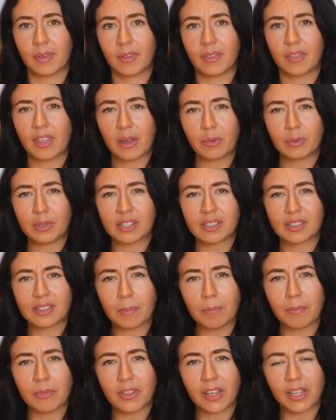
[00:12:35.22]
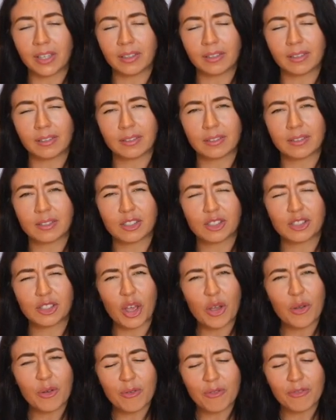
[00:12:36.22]
There was something
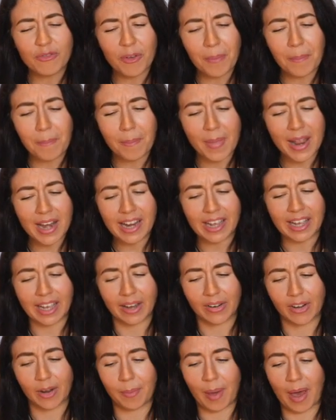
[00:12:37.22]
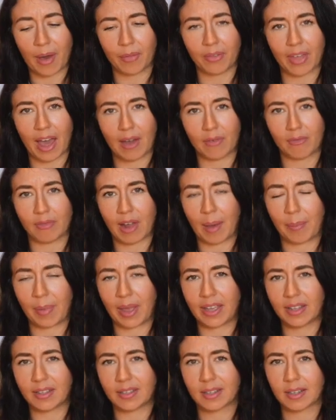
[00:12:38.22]
so familiar about that
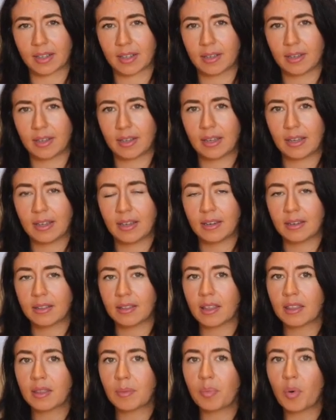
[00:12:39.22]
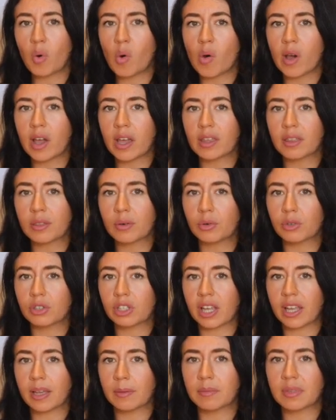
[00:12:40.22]
rabbit that the boy thought
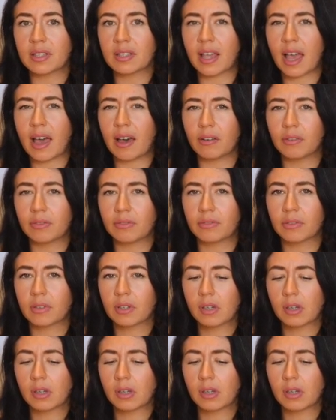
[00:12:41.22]
to himself,